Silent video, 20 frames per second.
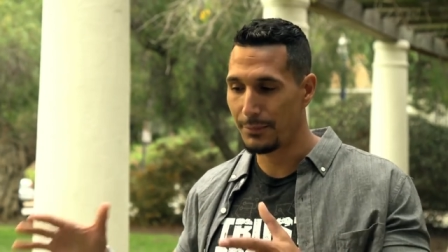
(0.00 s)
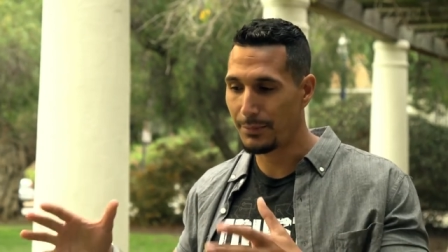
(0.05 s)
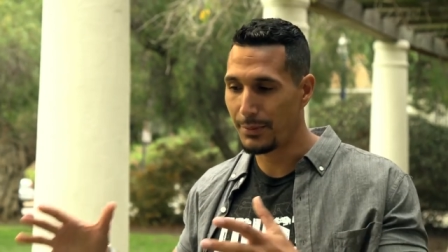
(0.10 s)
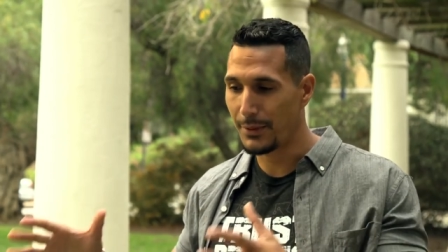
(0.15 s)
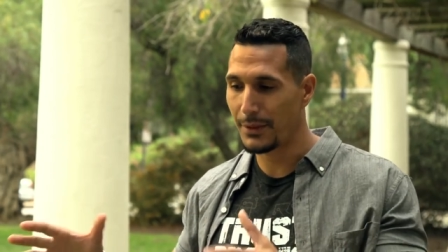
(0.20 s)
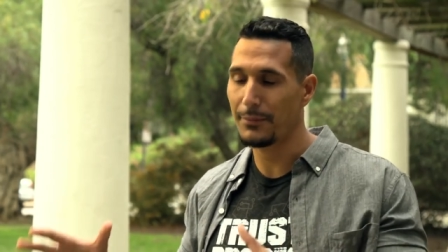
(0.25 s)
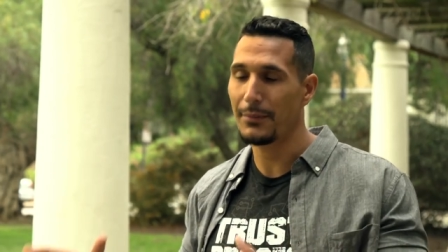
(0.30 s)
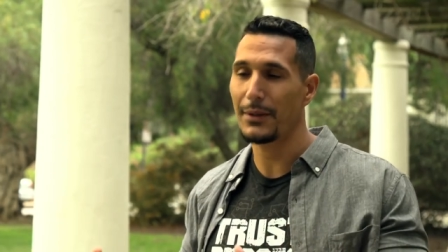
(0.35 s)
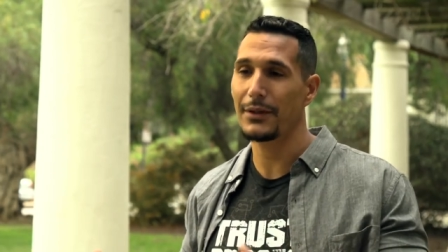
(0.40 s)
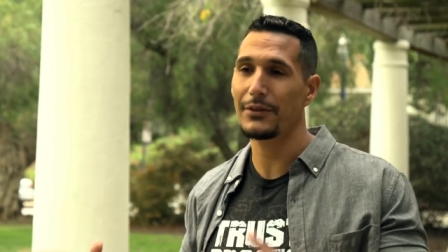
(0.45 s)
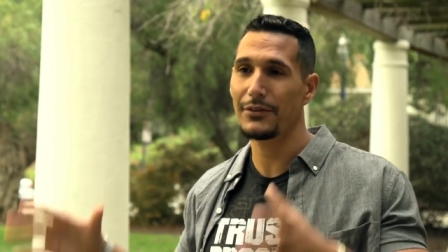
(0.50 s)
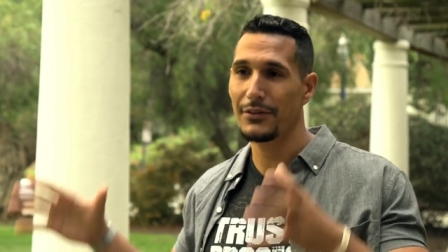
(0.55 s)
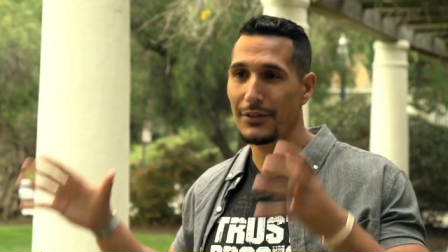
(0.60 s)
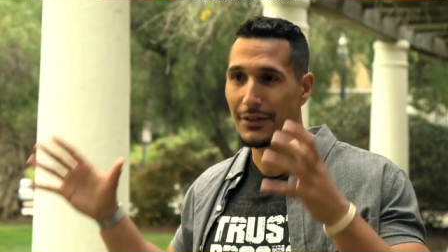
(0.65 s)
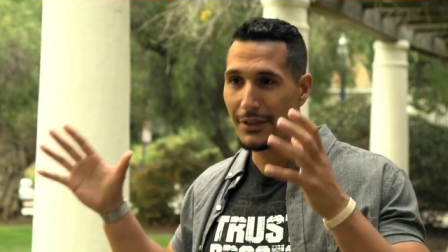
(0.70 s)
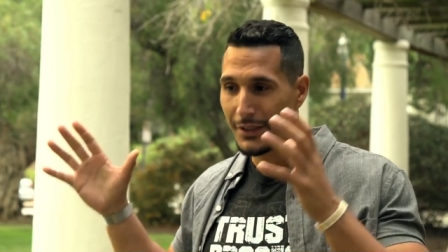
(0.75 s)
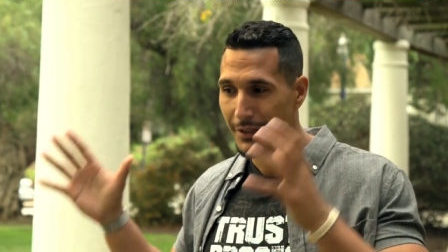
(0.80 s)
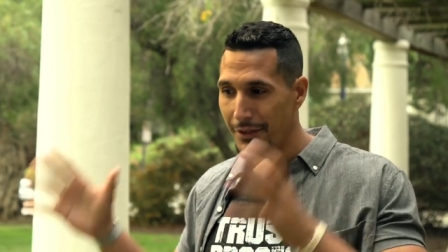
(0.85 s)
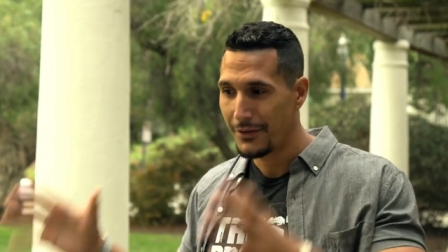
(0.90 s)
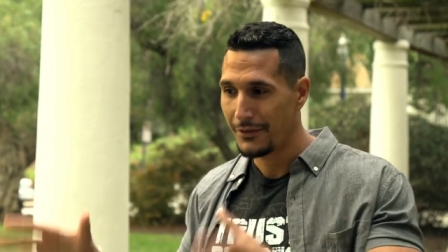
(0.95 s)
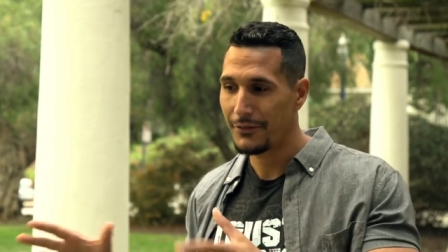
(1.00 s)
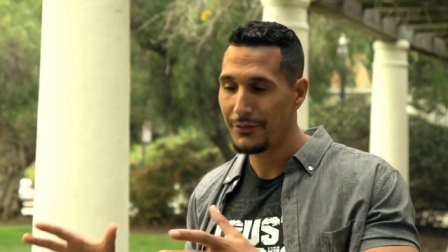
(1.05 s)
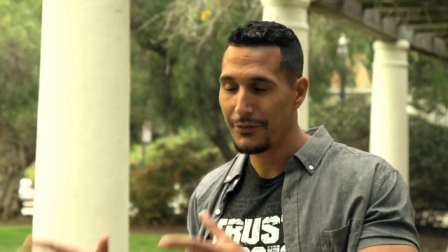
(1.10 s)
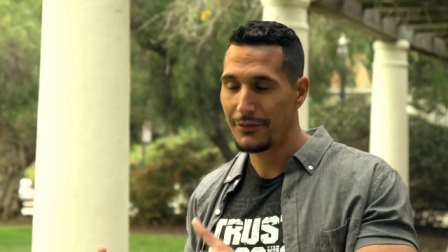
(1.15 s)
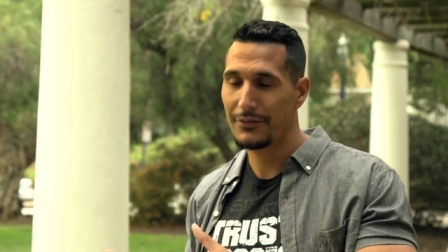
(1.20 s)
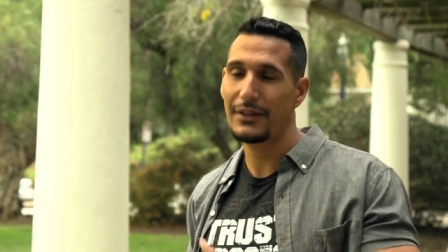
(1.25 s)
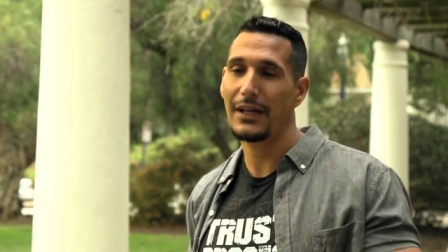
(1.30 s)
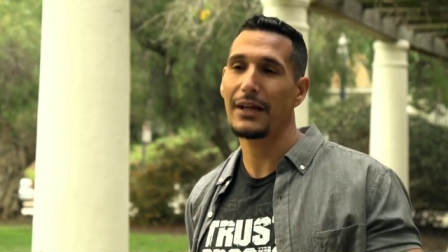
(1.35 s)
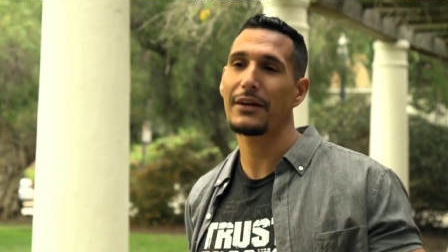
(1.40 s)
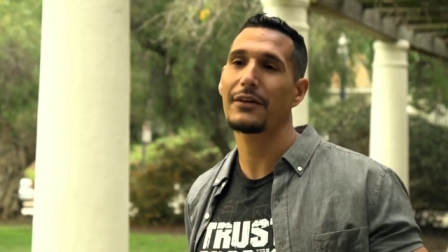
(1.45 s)
pretty much
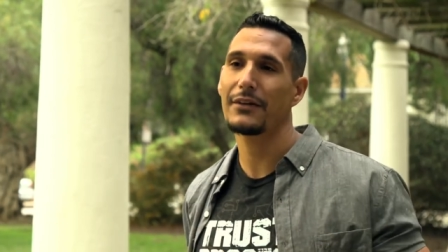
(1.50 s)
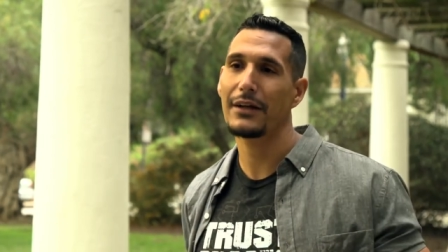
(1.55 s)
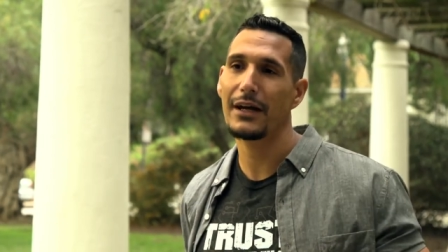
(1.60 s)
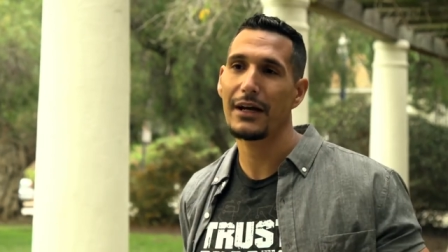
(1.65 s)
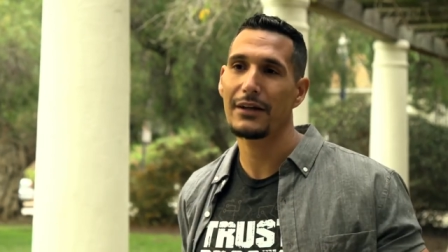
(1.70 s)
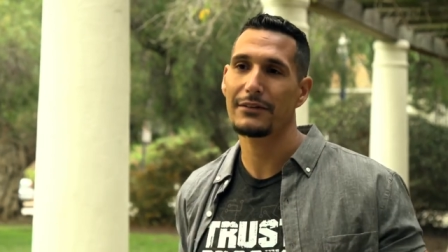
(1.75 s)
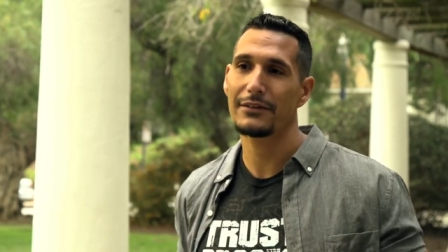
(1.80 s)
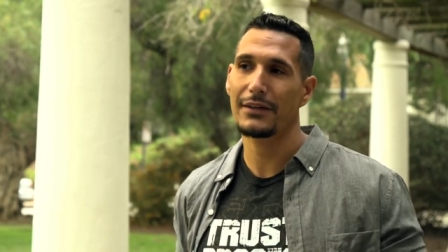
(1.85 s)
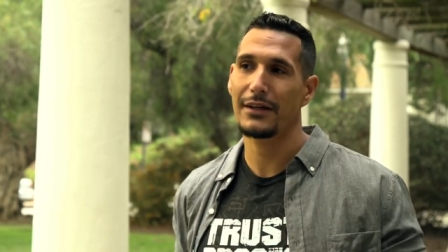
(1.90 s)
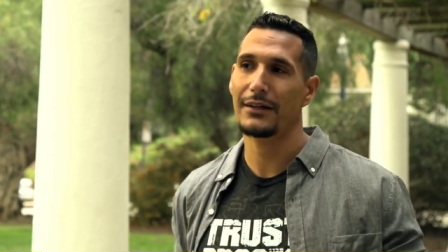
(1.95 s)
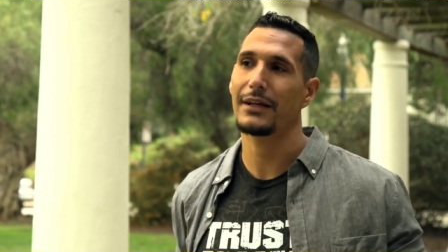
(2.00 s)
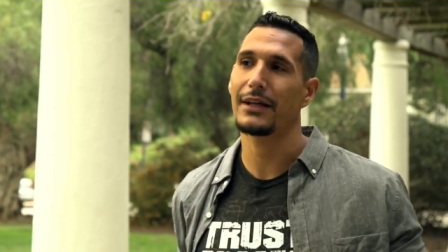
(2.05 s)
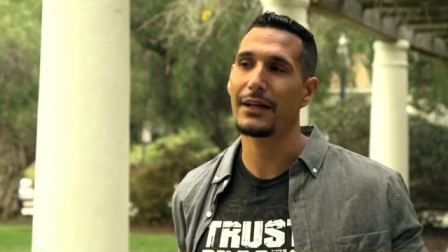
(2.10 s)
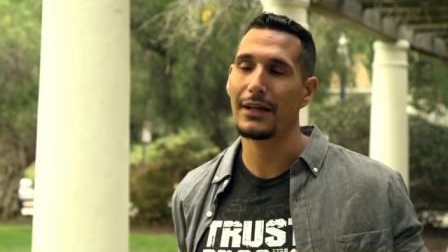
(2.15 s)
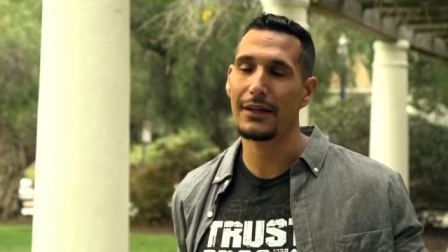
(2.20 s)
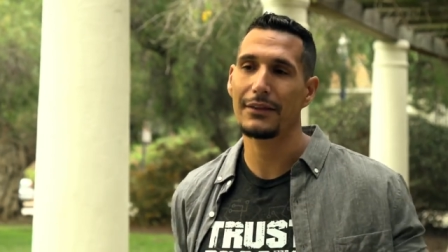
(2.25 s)
standardize on that.